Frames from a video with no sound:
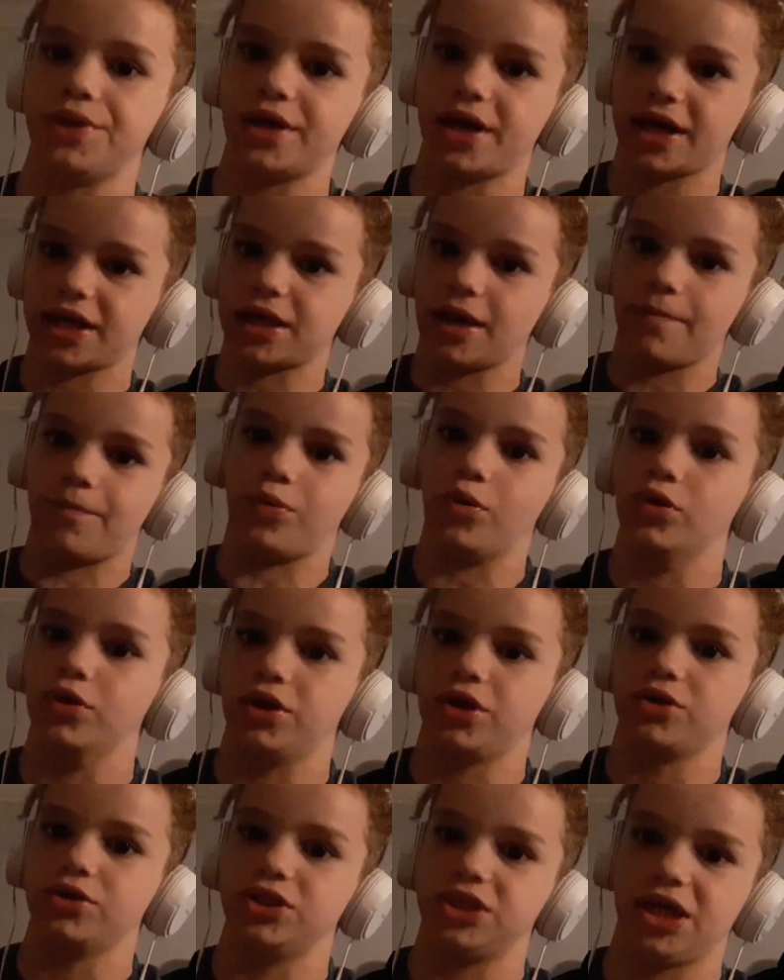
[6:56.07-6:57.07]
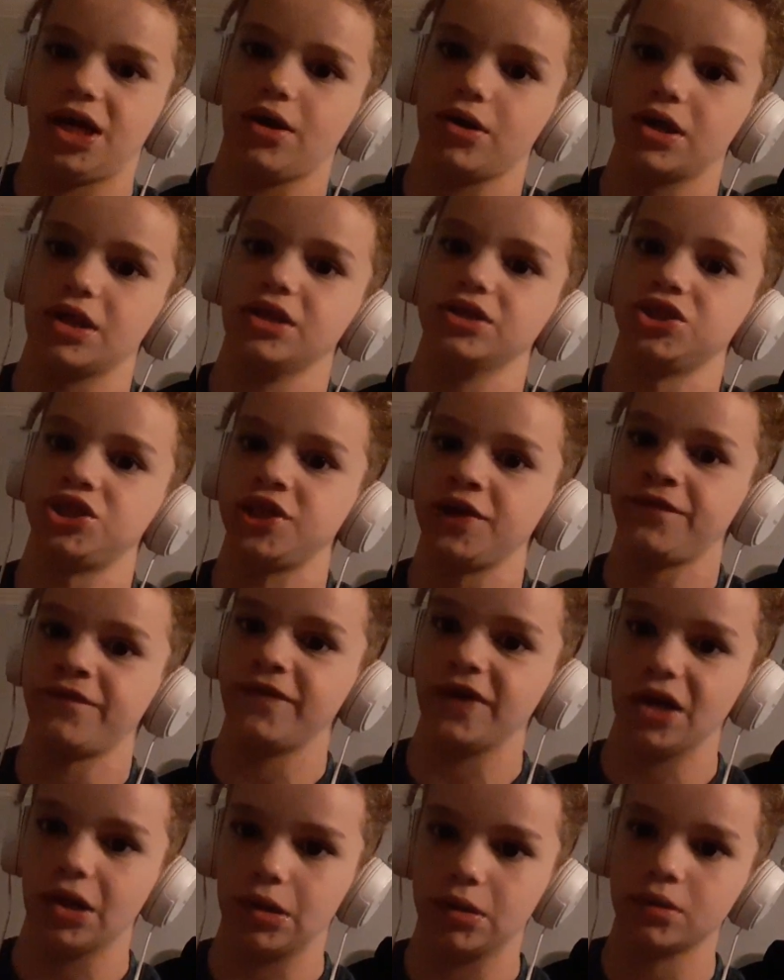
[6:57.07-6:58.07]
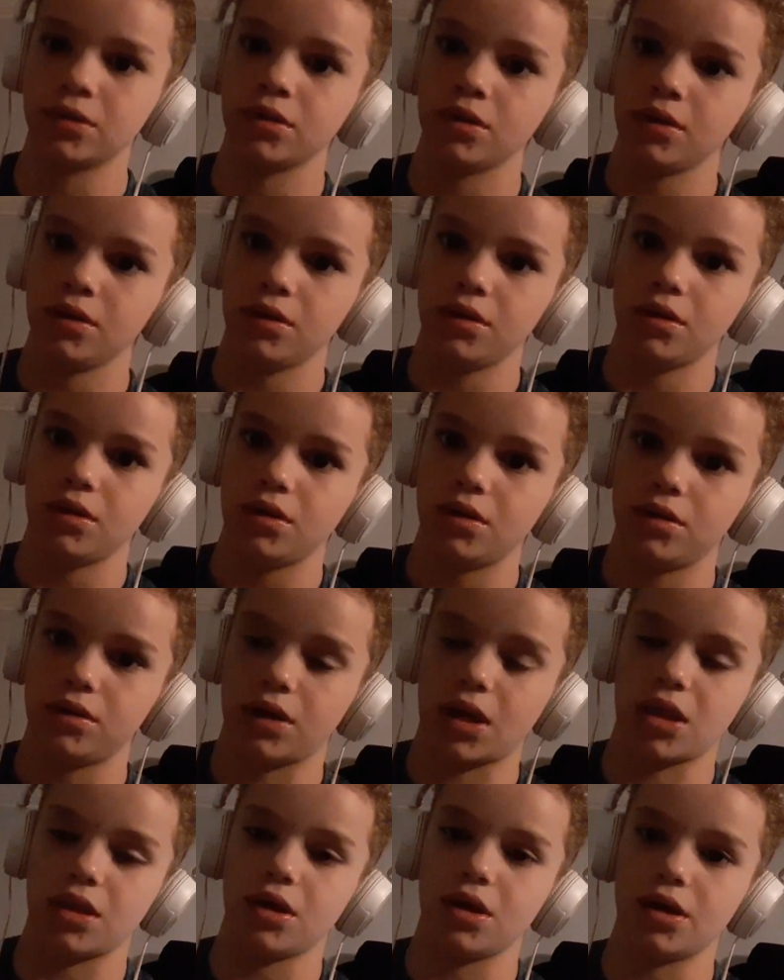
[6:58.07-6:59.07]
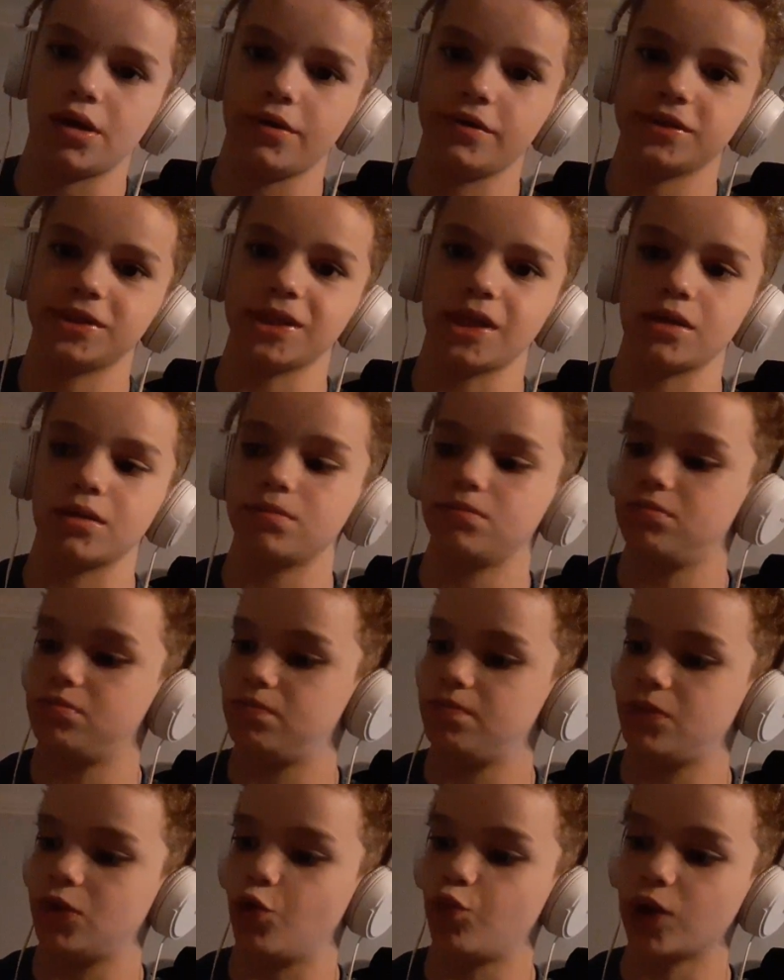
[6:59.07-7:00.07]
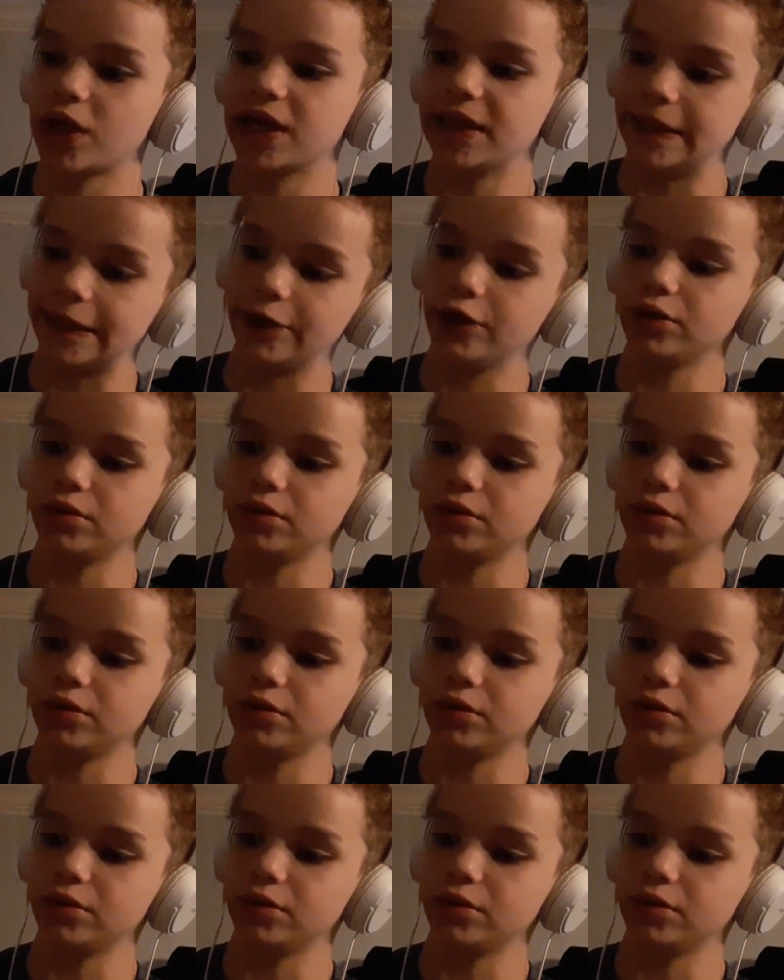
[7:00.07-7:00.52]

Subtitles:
then I kept pulling her down, and then she fell. And then I was like, we clear?